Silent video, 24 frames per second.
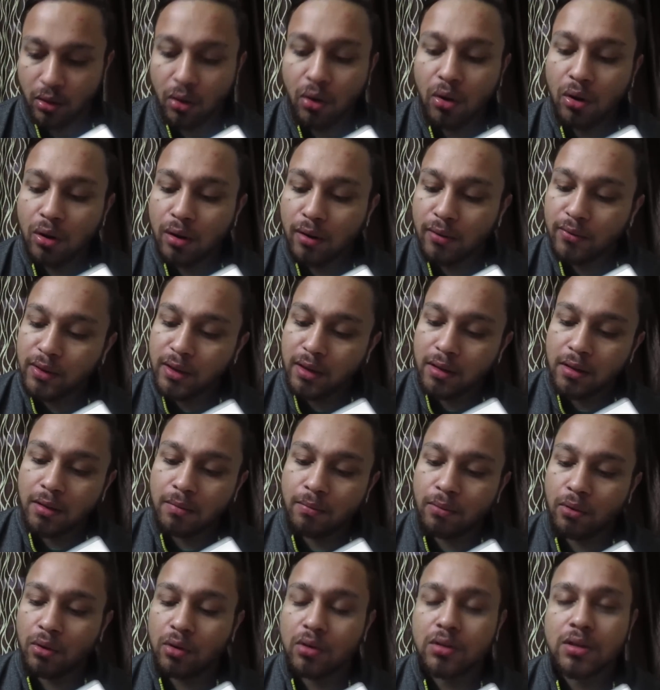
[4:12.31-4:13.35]
all of the other
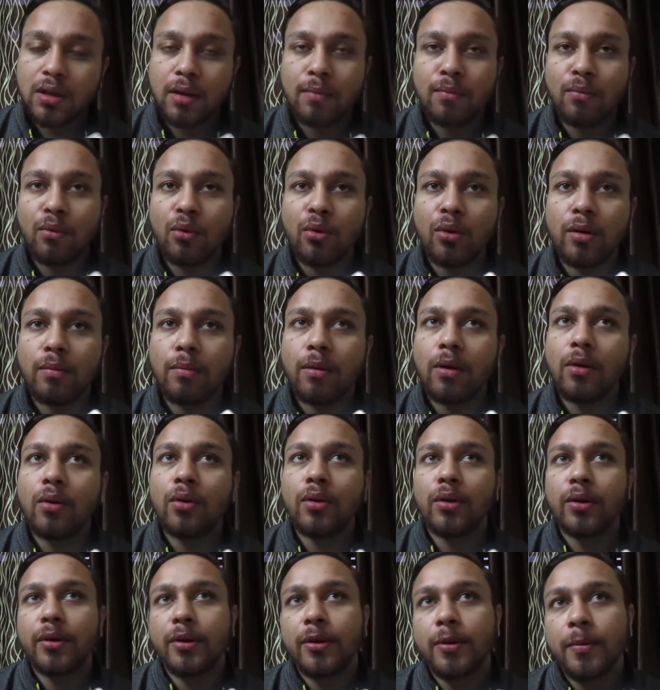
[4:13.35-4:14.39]
books are more
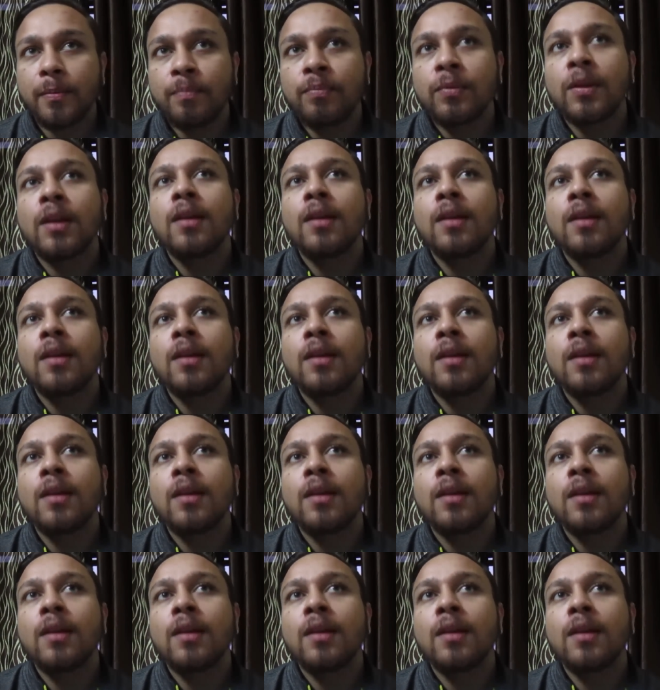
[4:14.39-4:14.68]
about, you know,